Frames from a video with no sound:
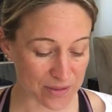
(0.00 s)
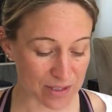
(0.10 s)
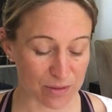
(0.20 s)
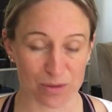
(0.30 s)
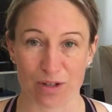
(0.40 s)

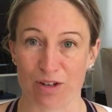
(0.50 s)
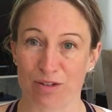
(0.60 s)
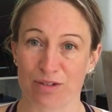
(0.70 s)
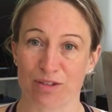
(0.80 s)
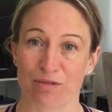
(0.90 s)
There's also
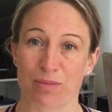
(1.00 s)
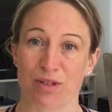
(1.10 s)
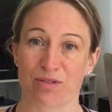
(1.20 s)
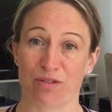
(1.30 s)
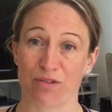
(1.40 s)
lots of
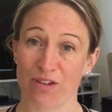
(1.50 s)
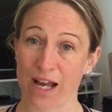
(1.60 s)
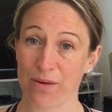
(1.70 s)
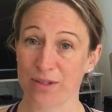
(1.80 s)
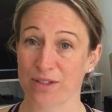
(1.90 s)
beautiful
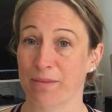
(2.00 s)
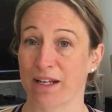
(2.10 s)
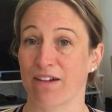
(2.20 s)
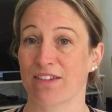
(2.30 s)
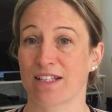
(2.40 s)
flowers coming
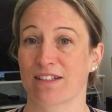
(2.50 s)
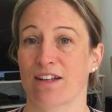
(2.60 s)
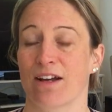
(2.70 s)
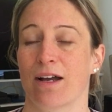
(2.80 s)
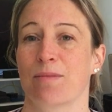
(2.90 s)
out at this
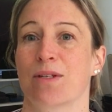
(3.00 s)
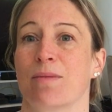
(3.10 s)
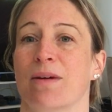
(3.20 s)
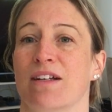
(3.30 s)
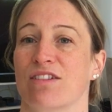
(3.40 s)
time, so you
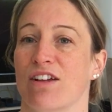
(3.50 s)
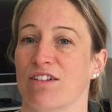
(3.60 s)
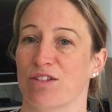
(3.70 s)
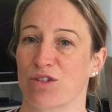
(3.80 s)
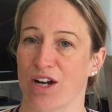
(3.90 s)
might start
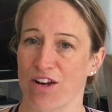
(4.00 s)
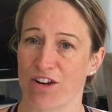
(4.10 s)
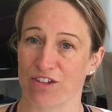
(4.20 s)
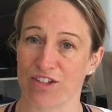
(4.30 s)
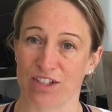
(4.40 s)
to try and
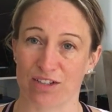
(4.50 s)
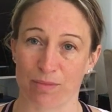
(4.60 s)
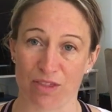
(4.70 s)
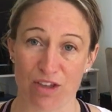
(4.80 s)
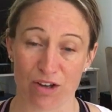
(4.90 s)
notice some
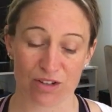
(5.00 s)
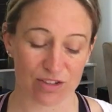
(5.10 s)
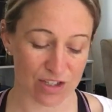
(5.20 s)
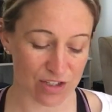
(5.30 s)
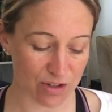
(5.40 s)
of
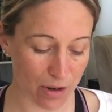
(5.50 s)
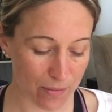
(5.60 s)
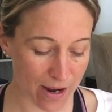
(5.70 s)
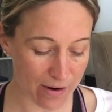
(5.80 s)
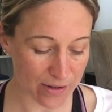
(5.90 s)
those as you go
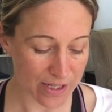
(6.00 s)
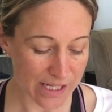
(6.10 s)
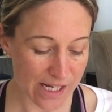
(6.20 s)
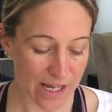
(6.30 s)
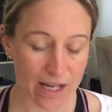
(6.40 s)
out.
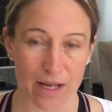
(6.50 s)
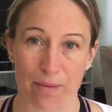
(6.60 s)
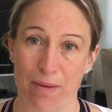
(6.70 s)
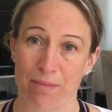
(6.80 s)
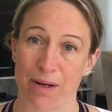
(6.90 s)

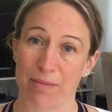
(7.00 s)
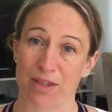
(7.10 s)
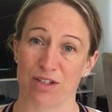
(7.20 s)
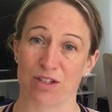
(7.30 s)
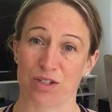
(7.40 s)
It might be
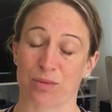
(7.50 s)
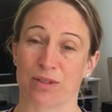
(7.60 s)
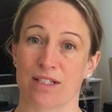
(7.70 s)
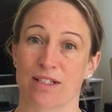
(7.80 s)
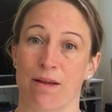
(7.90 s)
that you just
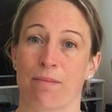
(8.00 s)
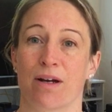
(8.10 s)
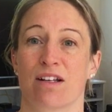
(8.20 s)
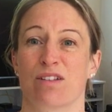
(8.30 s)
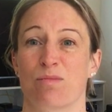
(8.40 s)
want to sit
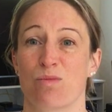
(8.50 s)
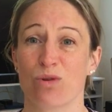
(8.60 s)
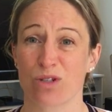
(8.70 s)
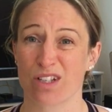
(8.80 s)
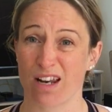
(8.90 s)
by some
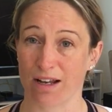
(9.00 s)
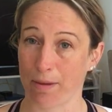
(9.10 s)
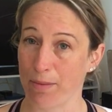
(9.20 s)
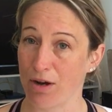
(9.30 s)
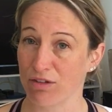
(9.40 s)
water, like a
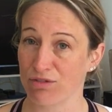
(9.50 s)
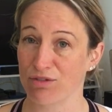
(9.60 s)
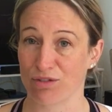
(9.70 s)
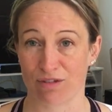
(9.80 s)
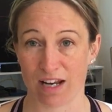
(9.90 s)

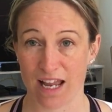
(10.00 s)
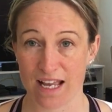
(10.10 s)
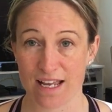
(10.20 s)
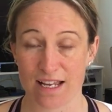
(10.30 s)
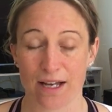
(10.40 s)
pond or a
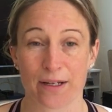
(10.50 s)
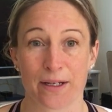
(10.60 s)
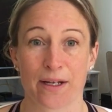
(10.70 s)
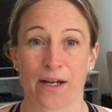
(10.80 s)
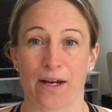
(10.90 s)
lake,
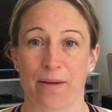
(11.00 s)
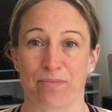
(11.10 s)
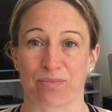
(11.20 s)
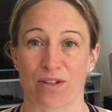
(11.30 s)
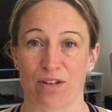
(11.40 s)

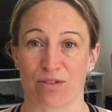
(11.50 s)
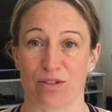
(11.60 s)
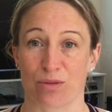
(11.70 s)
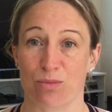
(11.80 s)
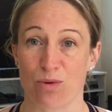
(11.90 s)
and
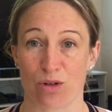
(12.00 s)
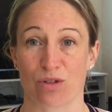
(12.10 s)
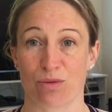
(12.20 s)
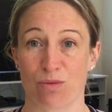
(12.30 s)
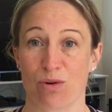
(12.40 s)
just watch
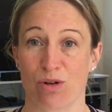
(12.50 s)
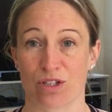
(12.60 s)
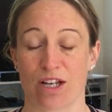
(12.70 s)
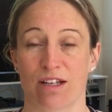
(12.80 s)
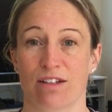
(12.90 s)
the
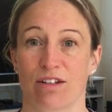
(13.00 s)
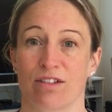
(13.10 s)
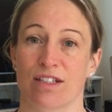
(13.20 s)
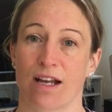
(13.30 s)
water, notice